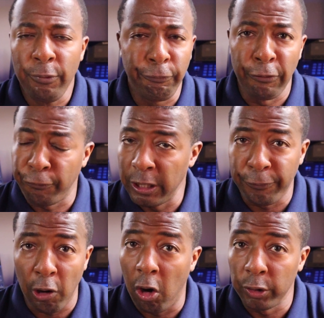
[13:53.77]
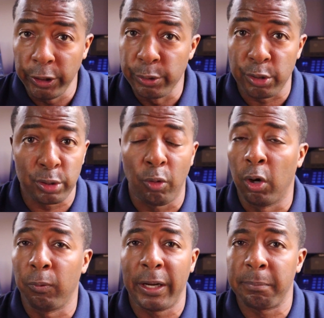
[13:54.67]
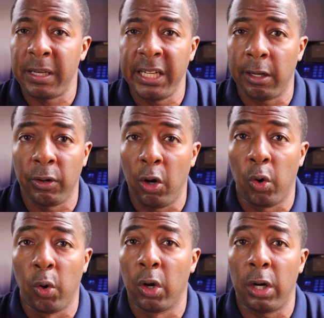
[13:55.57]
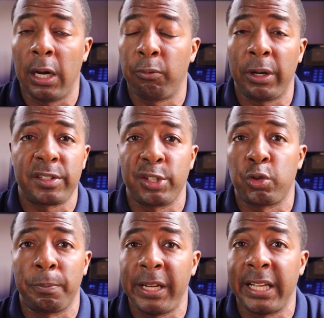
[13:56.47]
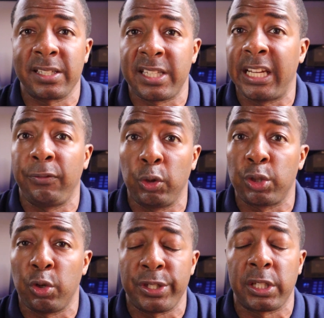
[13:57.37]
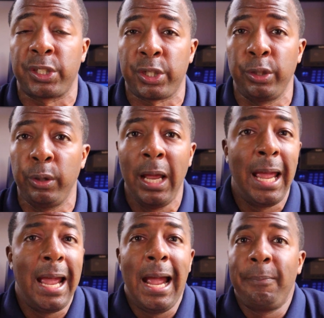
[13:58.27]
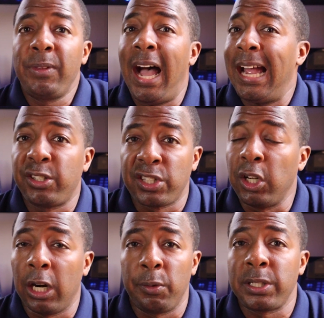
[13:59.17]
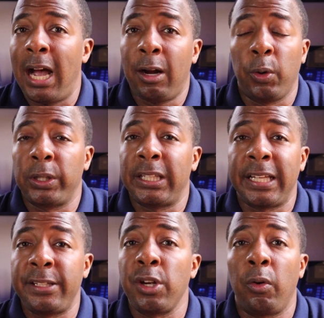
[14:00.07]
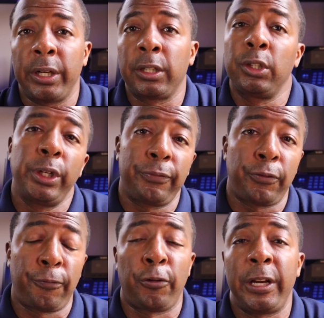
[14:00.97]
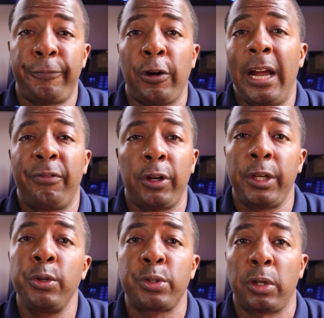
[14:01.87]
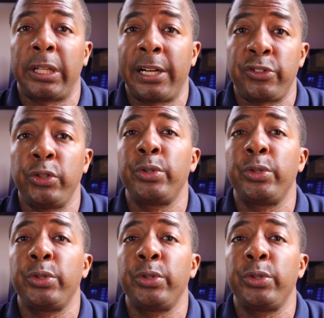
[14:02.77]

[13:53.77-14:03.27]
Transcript: for free for all users or Ring Meet or, or uh, Ring Central meetings. They give you a choice of the two. I just thought it was awkward that they don't include it for free for every user that is